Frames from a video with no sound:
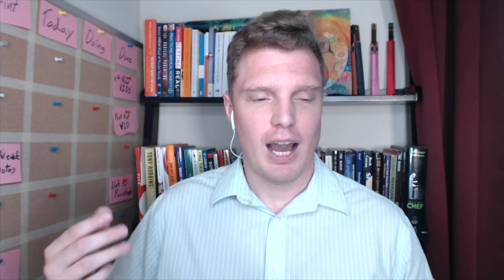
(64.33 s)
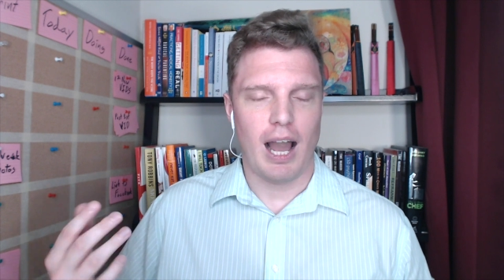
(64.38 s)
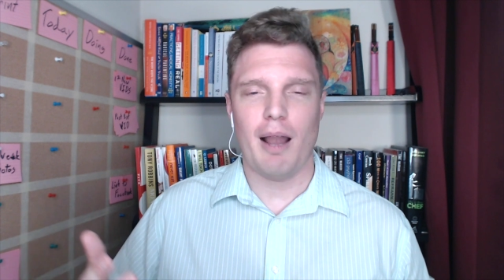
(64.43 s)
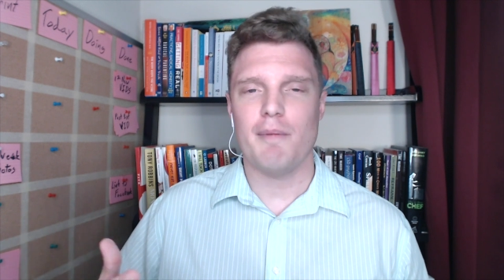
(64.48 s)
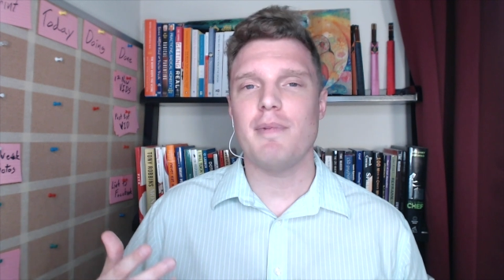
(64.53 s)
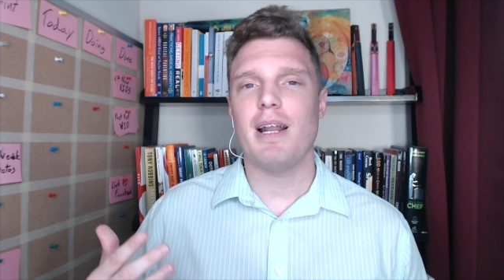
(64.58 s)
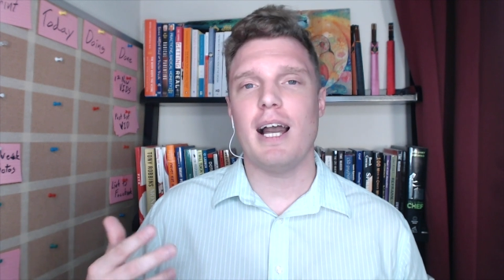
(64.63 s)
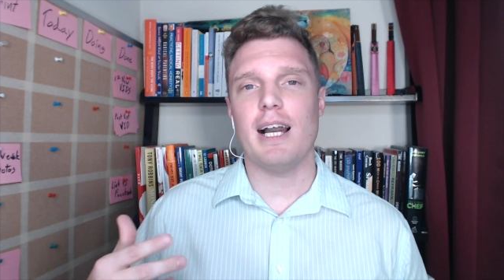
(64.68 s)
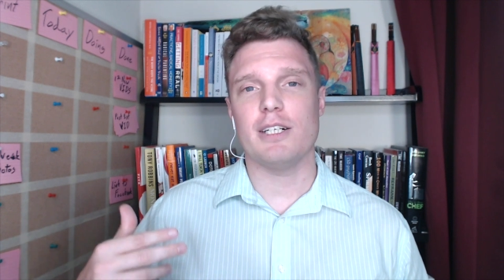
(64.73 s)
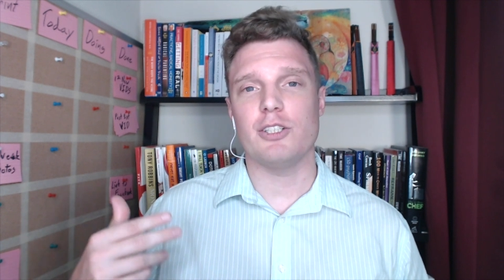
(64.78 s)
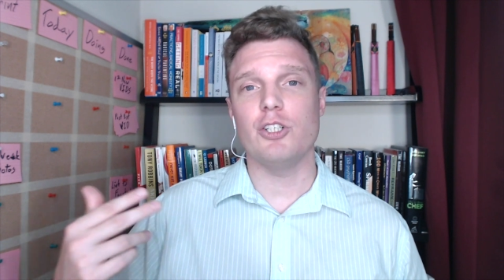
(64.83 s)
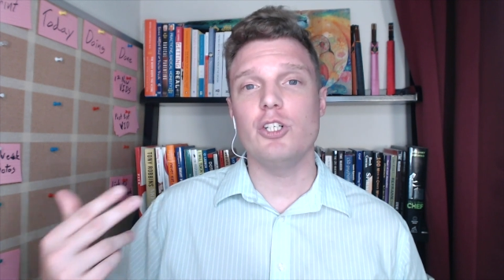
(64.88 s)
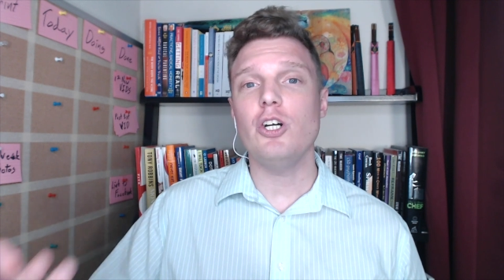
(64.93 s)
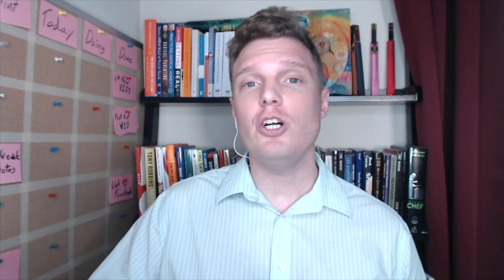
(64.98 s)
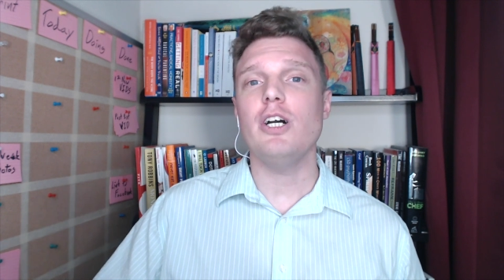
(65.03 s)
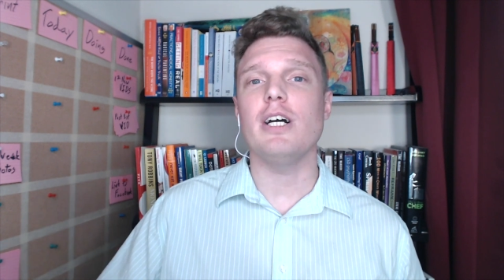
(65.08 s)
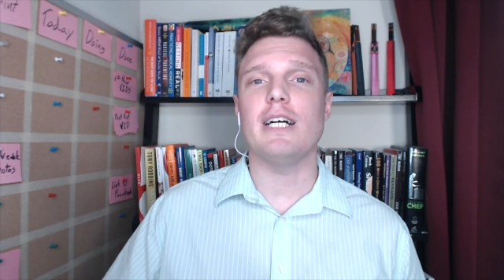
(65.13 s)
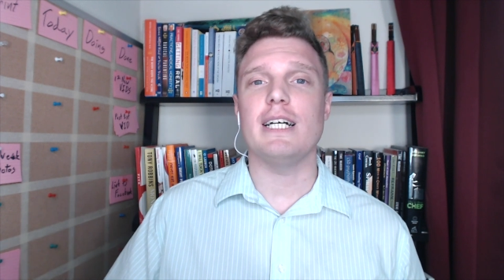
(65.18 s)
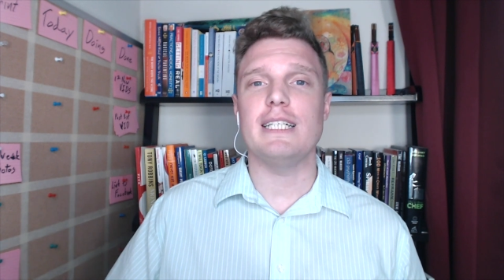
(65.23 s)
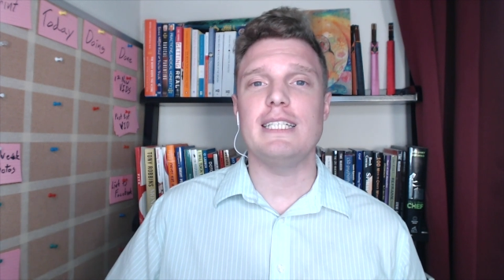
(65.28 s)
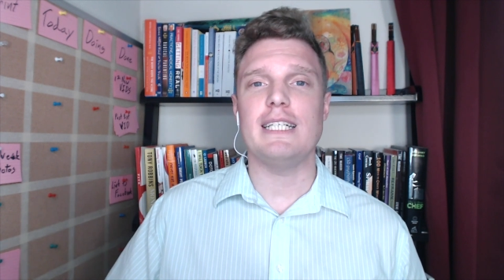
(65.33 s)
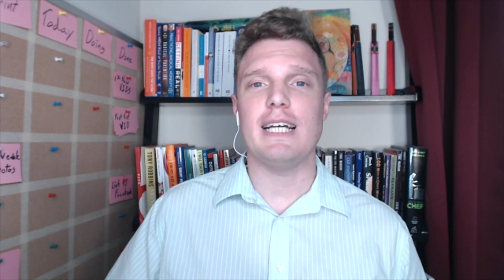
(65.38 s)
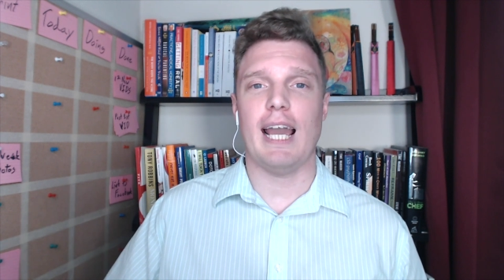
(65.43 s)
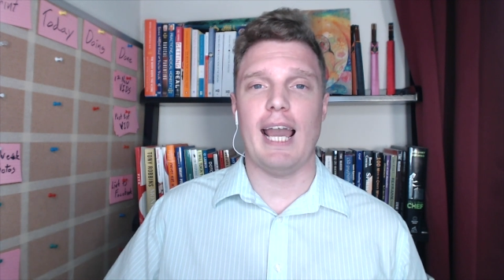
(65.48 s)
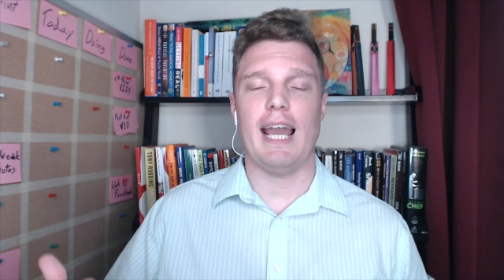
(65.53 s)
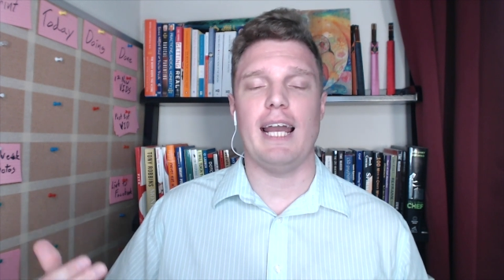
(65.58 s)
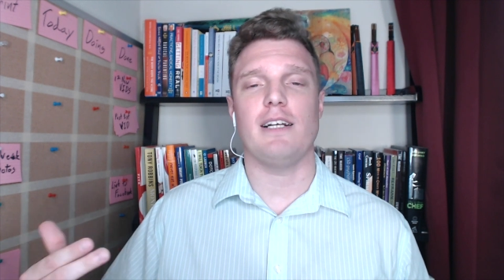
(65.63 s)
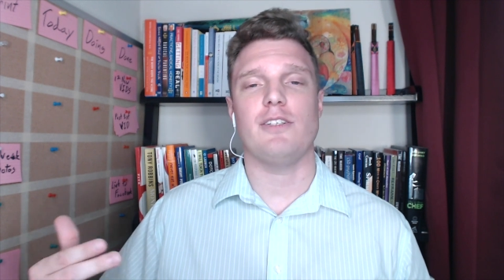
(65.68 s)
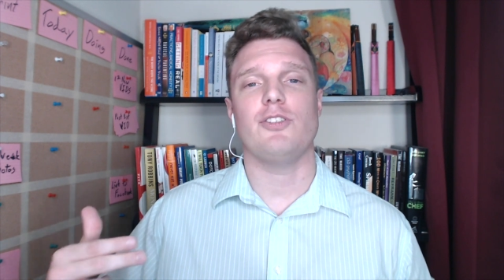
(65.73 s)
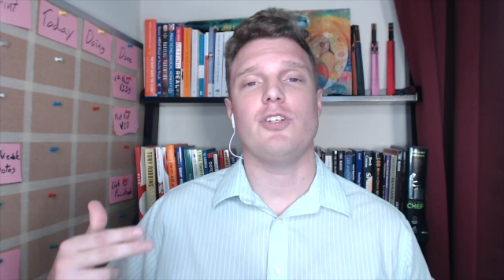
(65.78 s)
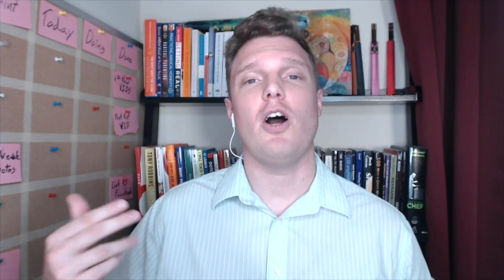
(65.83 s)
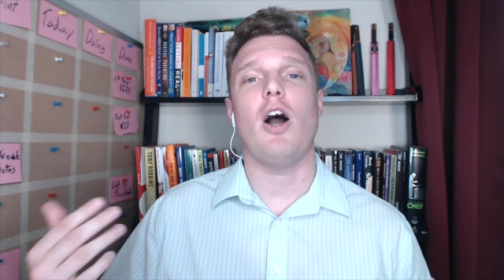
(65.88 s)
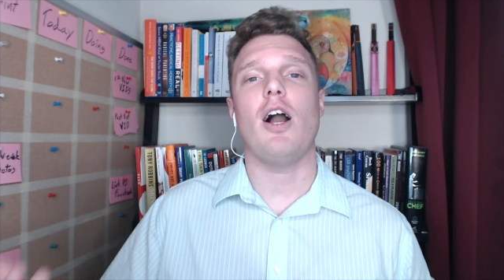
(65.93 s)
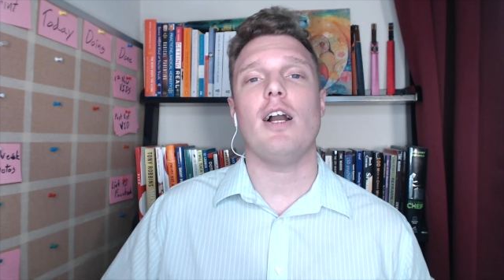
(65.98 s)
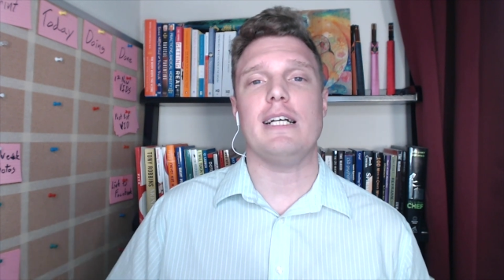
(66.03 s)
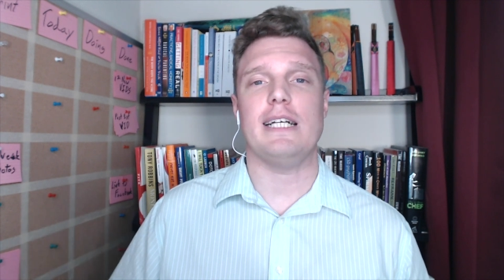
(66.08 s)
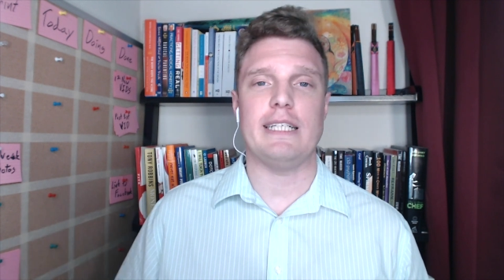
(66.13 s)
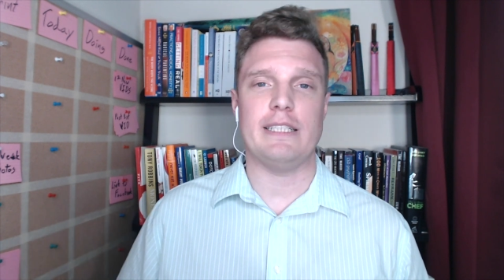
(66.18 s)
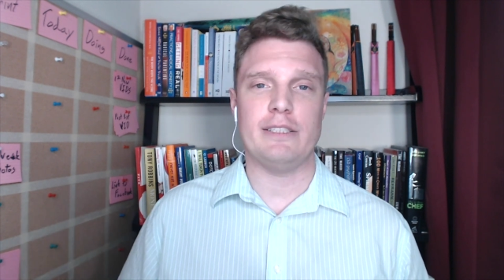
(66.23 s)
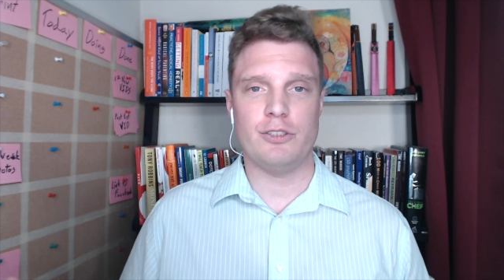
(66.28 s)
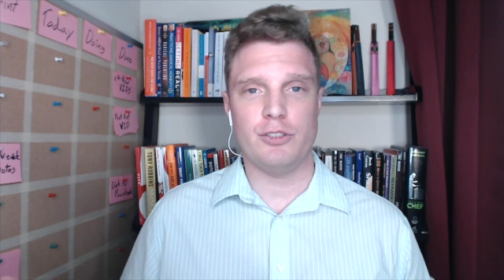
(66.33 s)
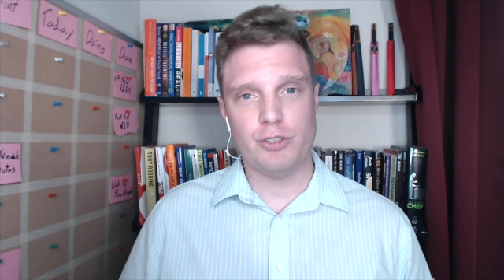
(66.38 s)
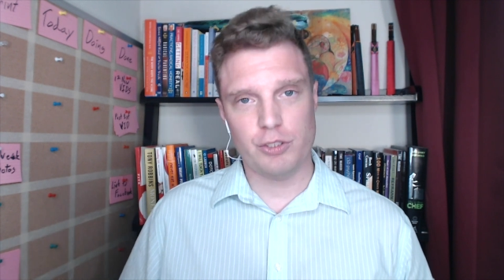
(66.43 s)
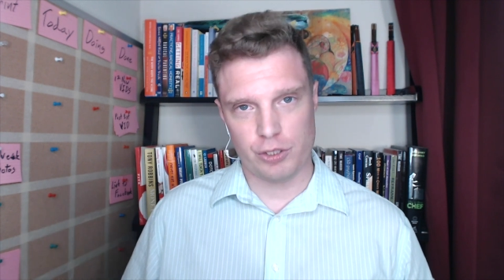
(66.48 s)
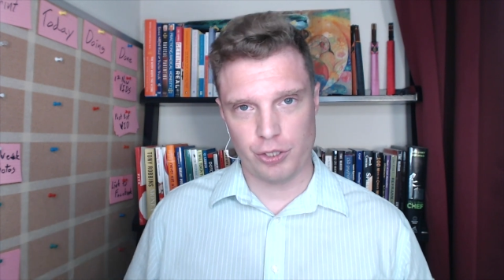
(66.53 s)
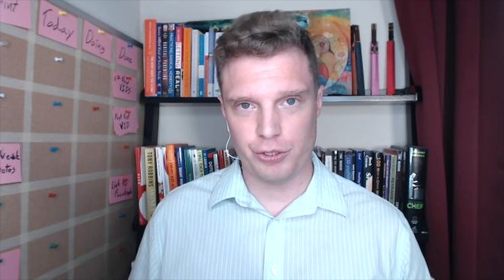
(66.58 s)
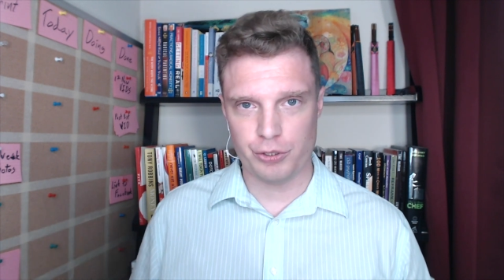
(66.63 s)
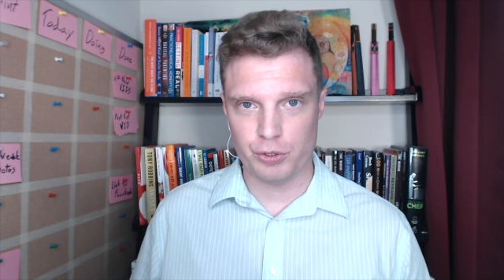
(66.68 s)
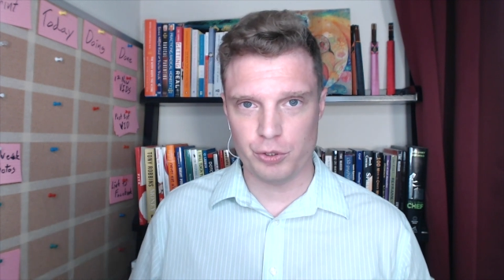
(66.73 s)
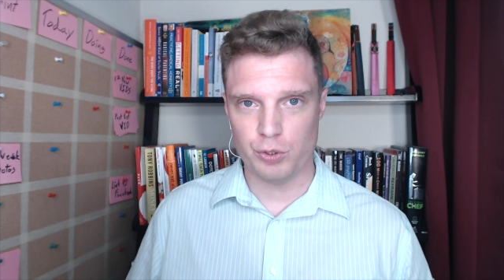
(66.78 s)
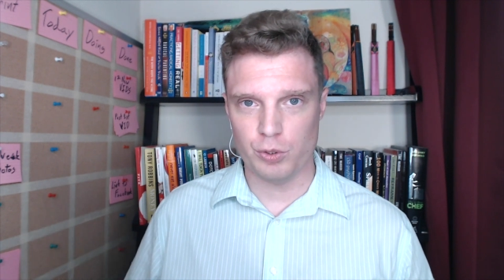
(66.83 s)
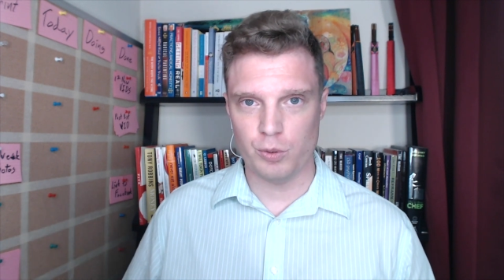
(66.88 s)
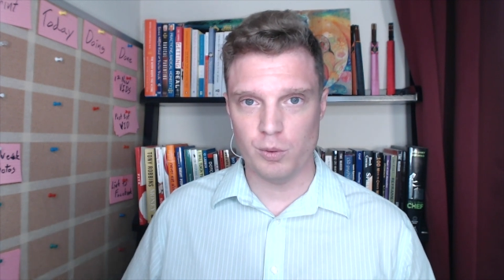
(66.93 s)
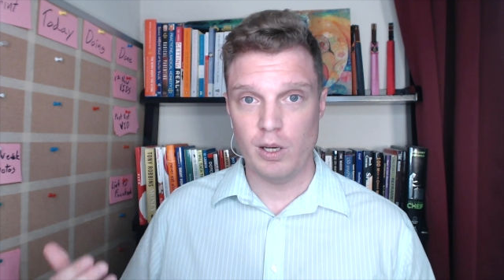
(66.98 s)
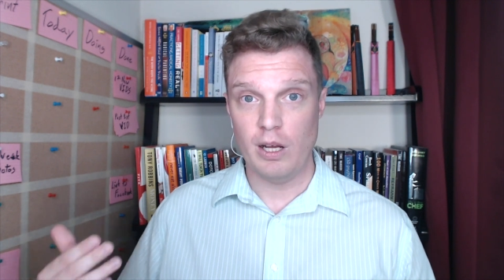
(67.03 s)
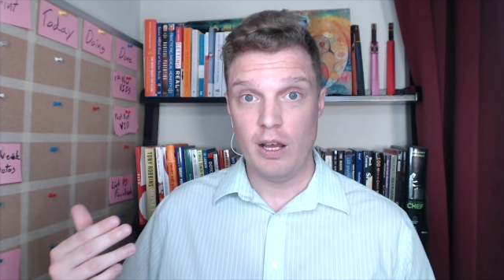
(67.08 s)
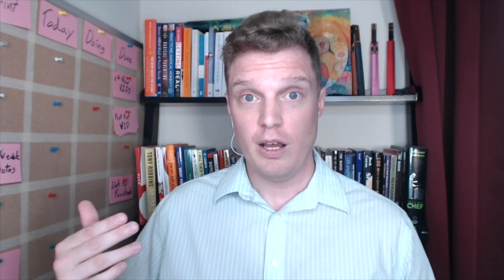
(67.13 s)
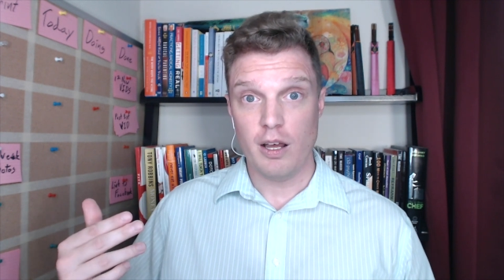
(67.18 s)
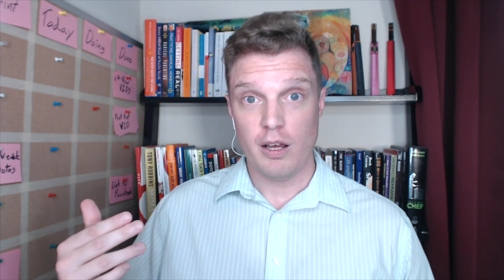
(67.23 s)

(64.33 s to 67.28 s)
I'm not good at talking to